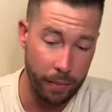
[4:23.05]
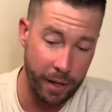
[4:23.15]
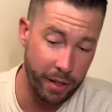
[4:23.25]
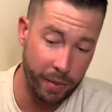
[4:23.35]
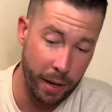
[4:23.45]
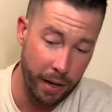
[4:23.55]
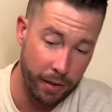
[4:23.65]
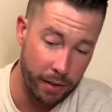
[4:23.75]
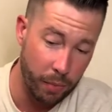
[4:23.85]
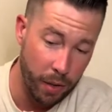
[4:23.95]
It
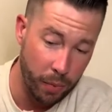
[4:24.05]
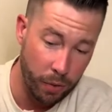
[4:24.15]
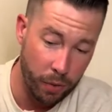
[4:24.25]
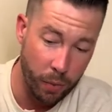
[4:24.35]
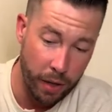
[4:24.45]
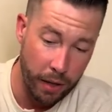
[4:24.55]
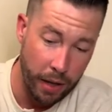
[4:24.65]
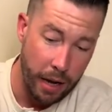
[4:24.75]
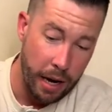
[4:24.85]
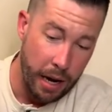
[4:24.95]
depends. Some people are weird
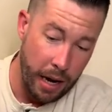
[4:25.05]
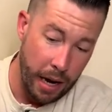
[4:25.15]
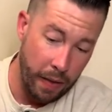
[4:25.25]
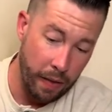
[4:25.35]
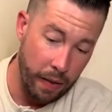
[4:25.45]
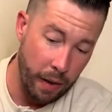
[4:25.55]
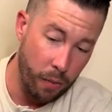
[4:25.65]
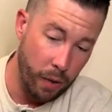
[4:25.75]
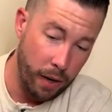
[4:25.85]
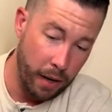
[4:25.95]
and they
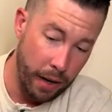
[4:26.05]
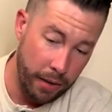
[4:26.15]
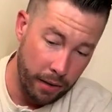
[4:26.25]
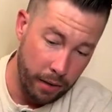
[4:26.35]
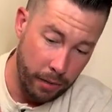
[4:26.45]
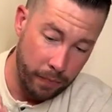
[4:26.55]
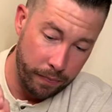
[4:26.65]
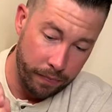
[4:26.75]
want an ice cube,